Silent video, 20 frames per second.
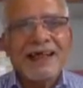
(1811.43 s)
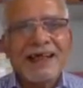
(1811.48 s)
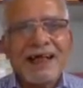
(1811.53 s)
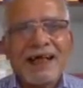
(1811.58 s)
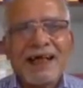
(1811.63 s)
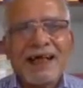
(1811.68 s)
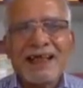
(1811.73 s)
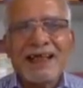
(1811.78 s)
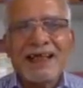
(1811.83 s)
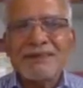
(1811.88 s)

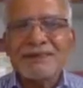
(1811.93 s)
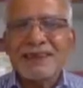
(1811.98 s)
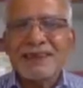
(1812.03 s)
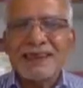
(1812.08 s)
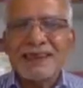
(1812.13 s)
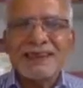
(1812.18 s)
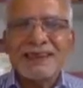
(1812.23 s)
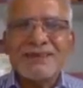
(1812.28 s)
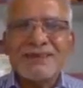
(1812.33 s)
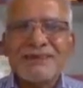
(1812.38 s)
I have
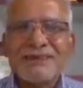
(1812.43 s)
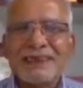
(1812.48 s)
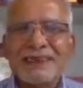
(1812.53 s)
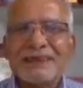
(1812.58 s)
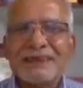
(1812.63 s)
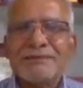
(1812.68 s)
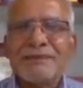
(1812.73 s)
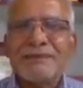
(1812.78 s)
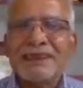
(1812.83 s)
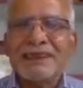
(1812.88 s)
dealt
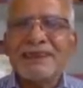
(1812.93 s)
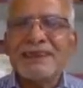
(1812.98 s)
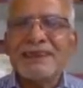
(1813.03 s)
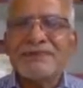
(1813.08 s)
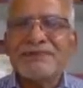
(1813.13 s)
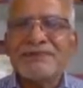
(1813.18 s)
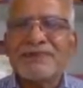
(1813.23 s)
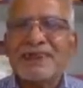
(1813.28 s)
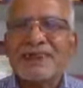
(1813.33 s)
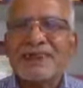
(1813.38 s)
with many
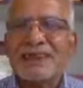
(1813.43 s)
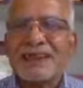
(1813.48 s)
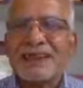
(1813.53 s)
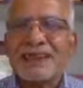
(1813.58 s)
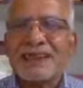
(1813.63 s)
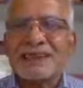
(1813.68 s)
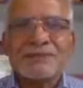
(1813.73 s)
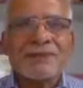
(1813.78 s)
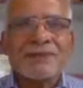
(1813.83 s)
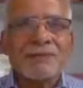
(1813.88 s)
different
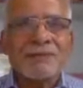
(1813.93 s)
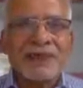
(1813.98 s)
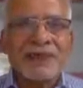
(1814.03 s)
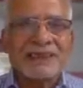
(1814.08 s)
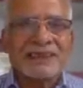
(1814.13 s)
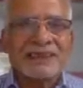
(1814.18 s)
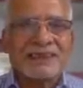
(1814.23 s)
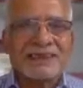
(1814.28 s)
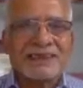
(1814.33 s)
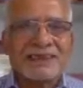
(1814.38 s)

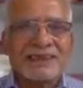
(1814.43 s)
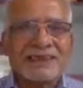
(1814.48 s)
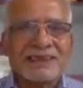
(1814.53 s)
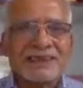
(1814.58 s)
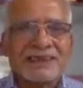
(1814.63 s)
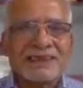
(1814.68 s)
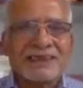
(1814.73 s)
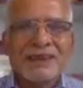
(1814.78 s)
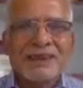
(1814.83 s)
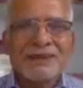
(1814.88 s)

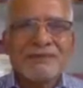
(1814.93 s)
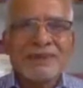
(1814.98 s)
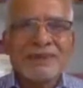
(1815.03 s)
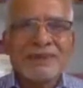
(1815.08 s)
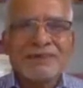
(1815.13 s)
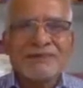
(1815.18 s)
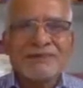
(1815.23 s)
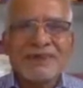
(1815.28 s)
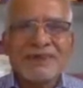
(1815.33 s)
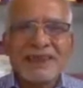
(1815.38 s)
transformations
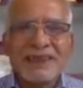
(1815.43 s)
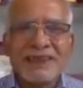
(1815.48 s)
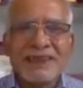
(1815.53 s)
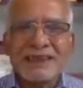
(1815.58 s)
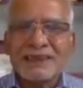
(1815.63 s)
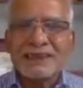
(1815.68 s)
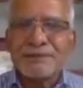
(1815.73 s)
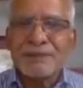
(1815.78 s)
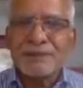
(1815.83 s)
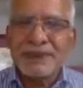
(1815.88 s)
with
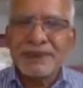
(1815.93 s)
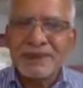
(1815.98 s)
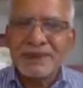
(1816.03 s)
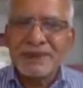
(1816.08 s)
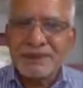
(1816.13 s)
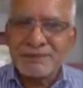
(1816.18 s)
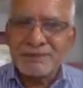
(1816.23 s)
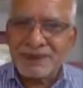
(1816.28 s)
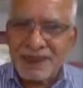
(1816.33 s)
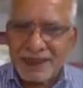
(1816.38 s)
various period
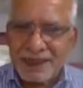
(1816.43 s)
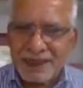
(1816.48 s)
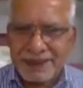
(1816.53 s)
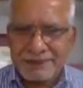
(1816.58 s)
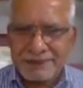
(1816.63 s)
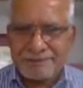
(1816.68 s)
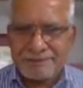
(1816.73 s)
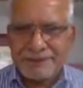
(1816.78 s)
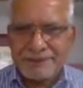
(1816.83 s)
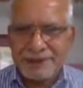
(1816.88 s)
of
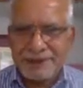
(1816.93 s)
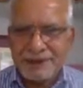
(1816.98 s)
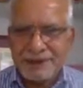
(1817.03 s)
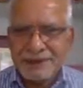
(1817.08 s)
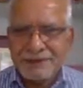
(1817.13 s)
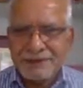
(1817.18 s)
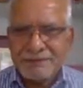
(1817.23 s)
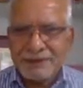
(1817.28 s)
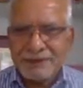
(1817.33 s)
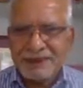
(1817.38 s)
time,
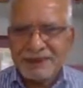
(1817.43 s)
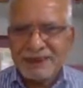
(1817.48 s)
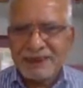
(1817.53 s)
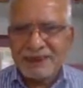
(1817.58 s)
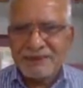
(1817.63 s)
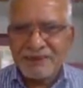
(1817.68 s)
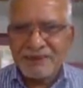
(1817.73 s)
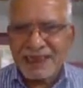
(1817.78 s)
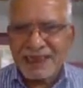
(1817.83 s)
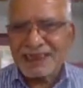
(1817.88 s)
but the
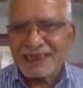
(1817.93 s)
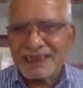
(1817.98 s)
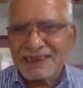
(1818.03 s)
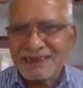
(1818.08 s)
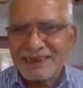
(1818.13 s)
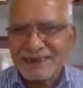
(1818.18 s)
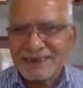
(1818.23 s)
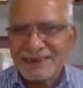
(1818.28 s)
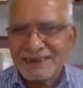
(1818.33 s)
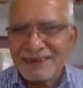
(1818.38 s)

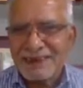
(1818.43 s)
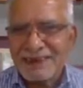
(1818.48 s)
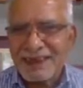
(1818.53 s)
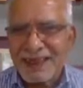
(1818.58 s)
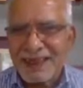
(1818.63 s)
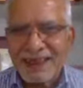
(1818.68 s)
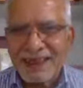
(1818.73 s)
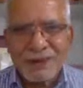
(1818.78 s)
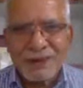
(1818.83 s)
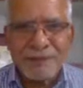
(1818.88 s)
quickest that
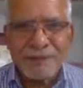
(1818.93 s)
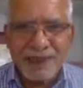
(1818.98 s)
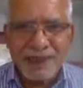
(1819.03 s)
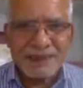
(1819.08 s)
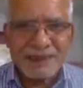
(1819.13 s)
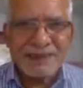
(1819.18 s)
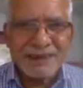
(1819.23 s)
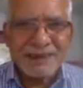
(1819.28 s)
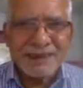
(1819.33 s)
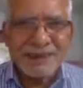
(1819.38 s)
I have
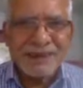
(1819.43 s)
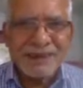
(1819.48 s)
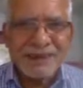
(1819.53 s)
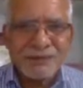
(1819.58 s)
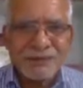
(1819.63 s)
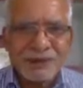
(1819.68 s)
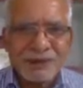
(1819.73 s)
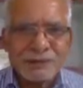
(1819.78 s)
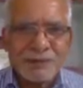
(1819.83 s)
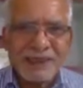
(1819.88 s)
met
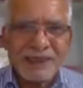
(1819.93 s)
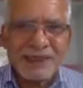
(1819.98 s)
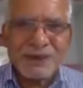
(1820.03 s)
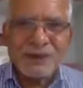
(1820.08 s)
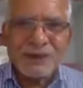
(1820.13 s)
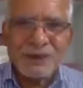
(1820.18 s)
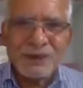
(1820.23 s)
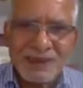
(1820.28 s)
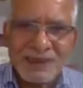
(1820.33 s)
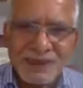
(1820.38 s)
was my
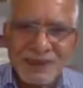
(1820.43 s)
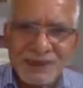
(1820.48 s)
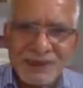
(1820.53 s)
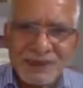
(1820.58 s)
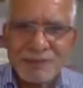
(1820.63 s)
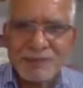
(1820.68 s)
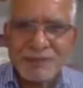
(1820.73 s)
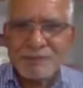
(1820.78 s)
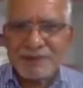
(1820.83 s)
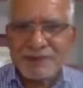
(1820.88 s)
own
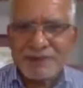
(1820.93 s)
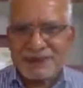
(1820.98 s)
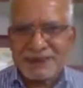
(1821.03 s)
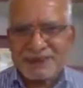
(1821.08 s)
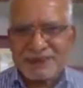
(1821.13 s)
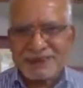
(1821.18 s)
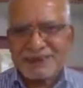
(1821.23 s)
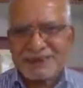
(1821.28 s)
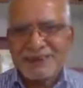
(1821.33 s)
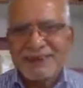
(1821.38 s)

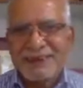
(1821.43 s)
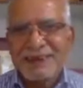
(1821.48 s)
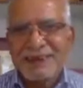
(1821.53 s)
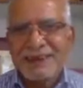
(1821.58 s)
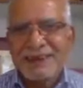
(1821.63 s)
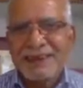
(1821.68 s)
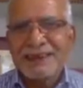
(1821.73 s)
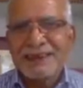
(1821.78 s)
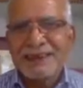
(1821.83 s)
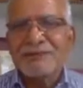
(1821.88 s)
transformation
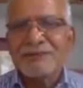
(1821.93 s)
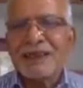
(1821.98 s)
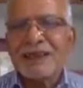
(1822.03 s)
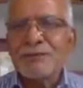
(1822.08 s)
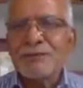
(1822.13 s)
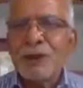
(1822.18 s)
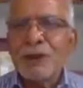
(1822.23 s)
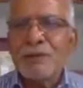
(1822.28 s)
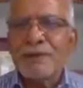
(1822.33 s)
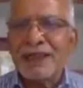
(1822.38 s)
in one
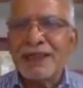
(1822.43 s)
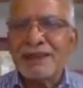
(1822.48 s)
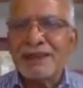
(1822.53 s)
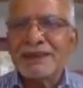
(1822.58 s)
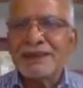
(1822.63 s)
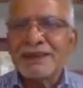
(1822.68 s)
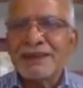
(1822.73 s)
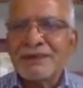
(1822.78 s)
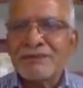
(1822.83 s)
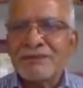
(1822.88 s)
moment
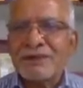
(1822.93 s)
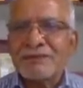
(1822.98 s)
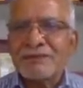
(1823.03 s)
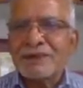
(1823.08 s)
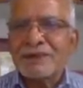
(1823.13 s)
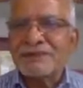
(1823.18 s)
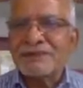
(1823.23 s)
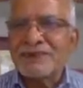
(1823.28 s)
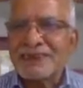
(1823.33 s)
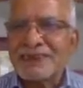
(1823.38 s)
from
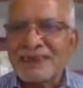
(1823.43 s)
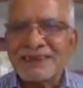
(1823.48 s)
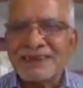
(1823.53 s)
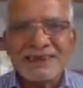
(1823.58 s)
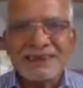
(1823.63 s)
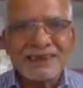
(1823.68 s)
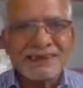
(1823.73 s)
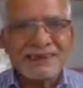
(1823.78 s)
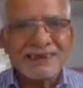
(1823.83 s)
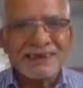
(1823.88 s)
a
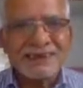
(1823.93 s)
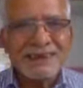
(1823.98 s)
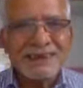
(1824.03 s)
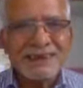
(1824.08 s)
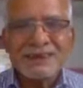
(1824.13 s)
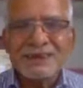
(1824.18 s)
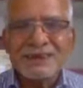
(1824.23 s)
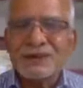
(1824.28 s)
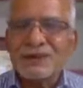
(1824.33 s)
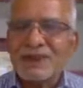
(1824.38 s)
physicist
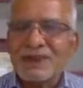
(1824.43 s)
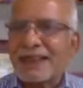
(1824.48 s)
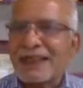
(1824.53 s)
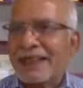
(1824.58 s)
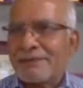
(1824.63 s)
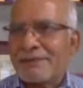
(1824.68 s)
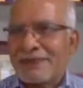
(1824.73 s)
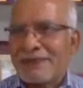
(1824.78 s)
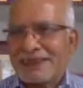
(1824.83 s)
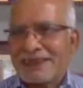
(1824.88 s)
to a
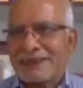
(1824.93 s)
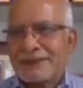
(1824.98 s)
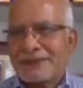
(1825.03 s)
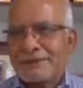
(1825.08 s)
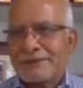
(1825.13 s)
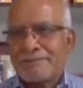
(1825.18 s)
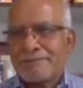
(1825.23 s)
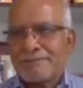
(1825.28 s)
chemist.